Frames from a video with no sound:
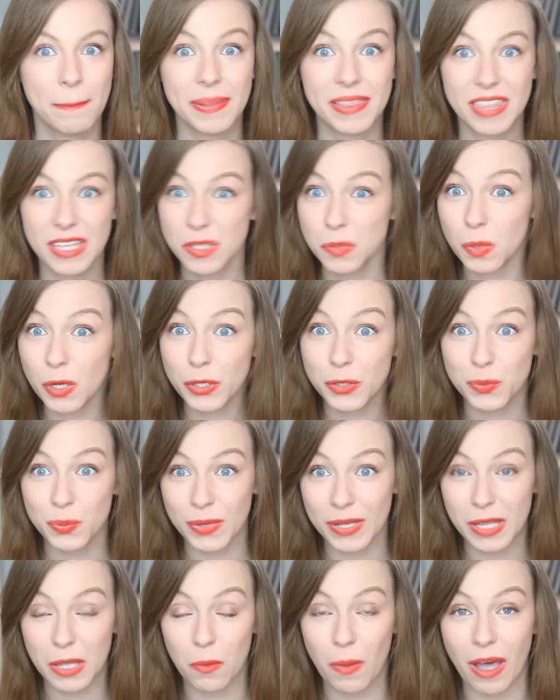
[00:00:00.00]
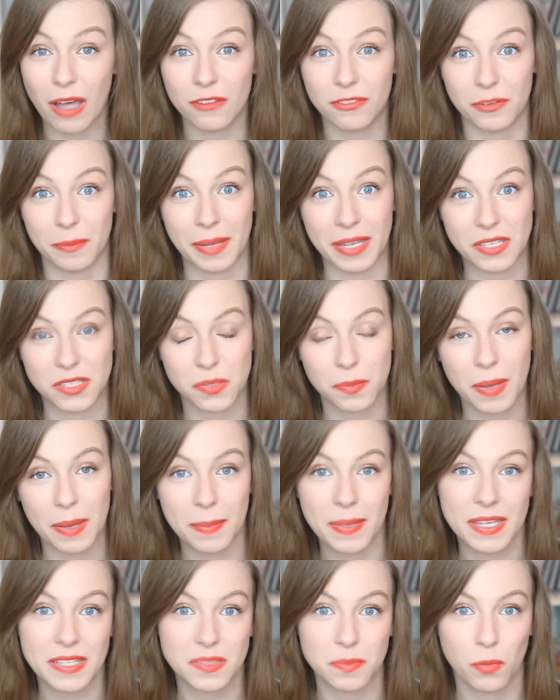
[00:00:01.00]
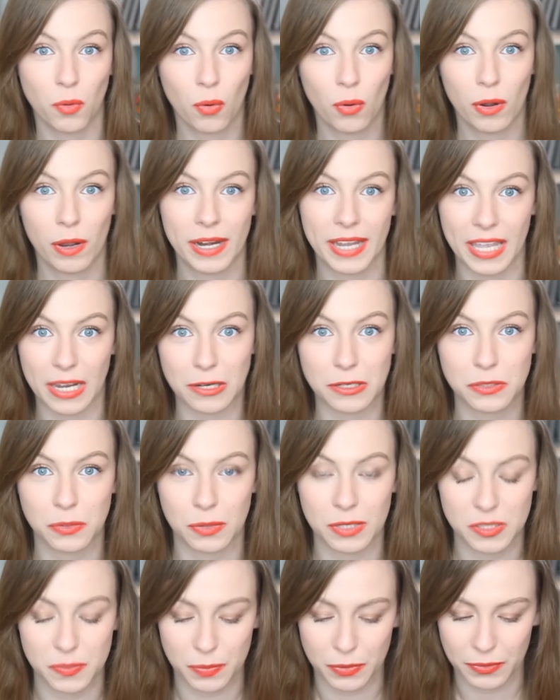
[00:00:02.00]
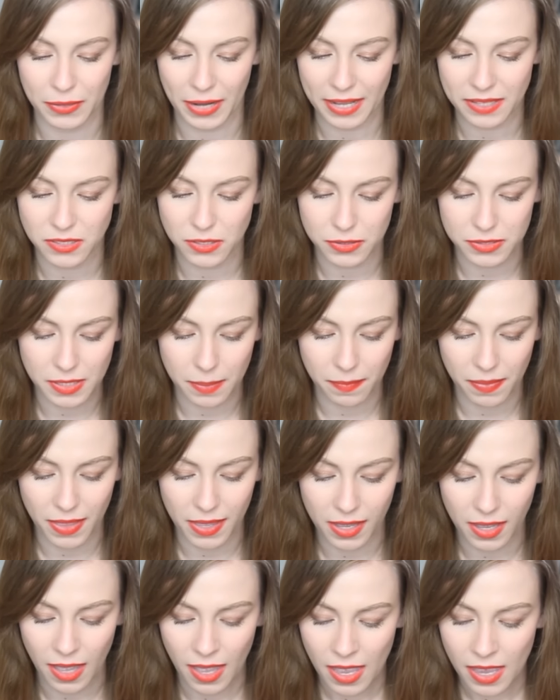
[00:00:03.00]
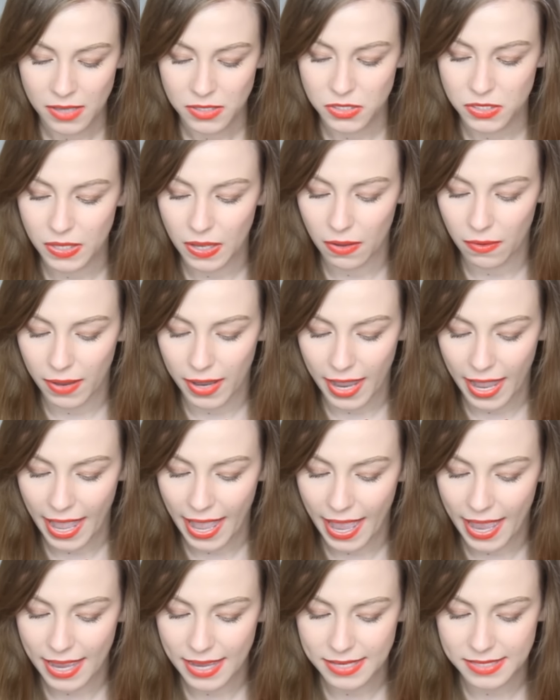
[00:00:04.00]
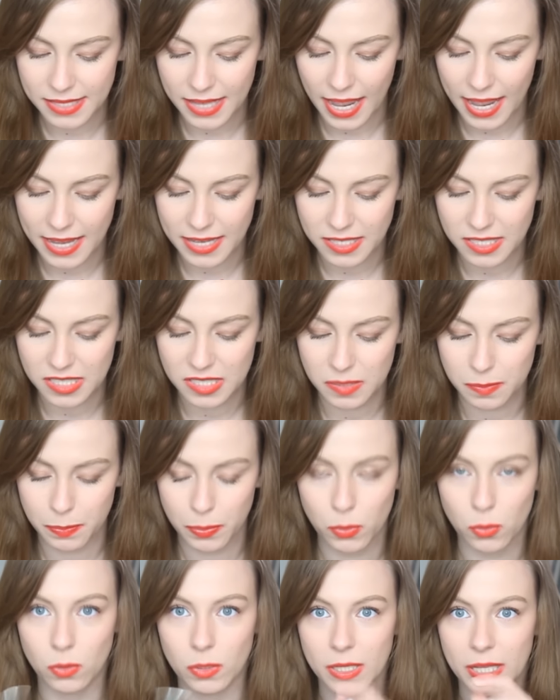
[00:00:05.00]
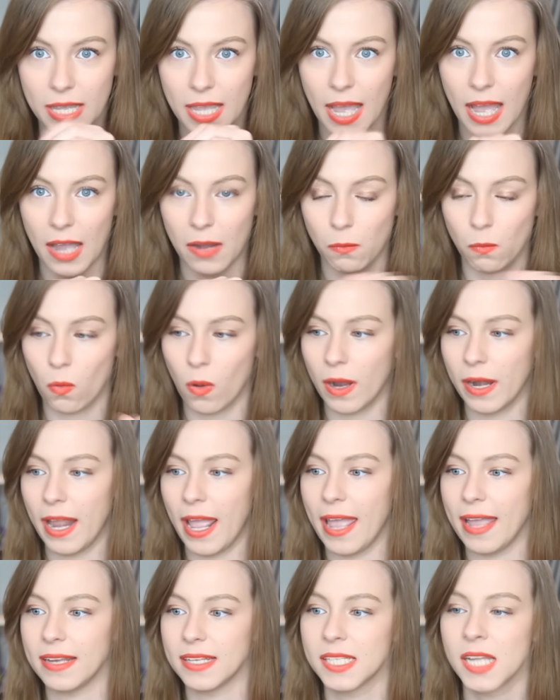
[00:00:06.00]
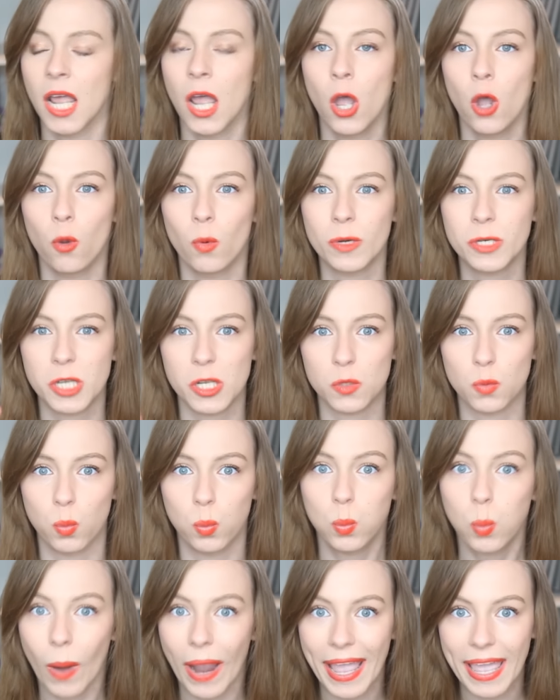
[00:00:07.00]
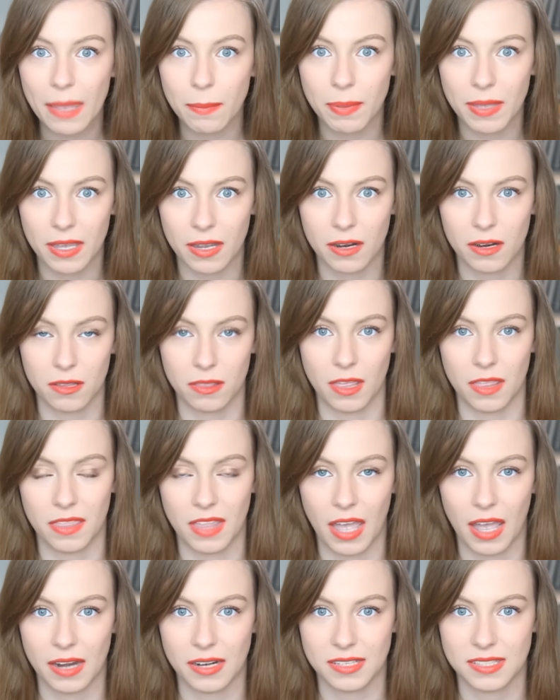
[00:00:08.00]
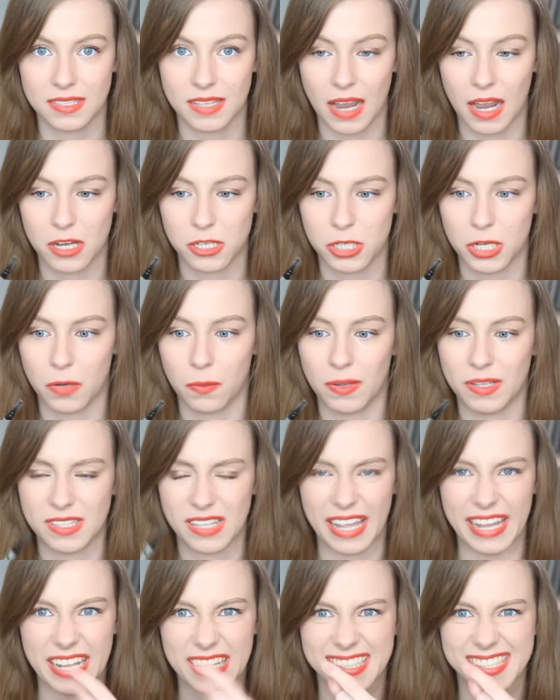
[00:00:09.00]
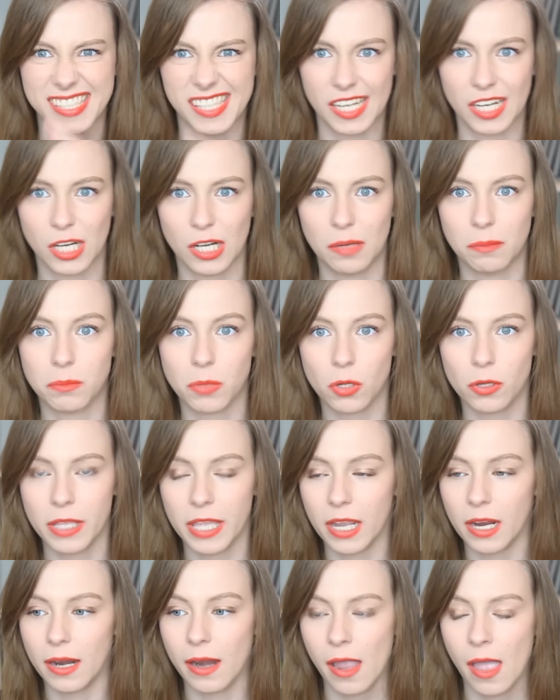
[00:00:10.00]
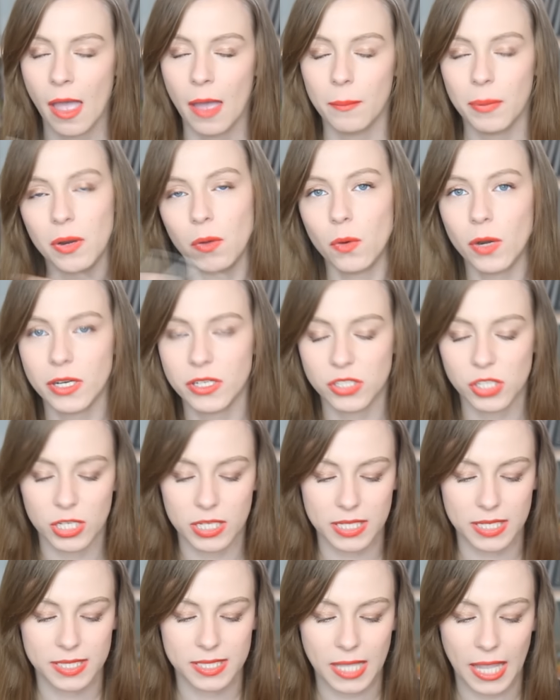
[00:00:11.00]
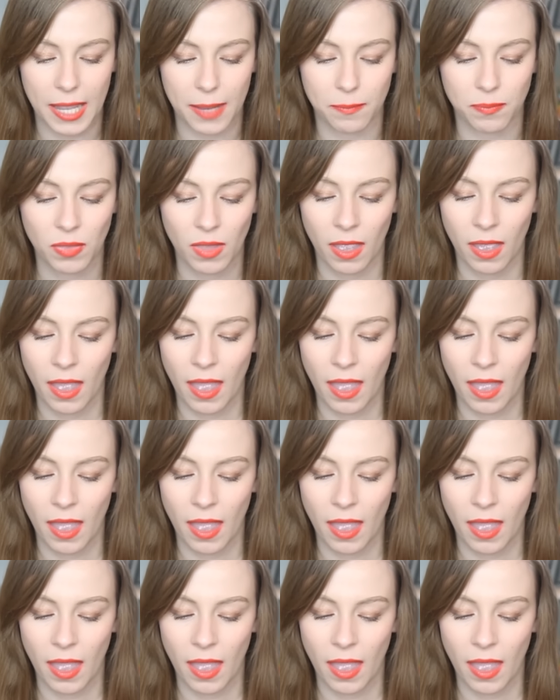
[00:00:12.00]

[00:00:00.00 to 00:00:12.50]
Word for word: But this works really well for me, so maybe it's more geared towards brunettes or something. So it has a spoolie on one end, which is way bigger than the Anastasia one. Like it's thicker and bulkier, but it works just the same.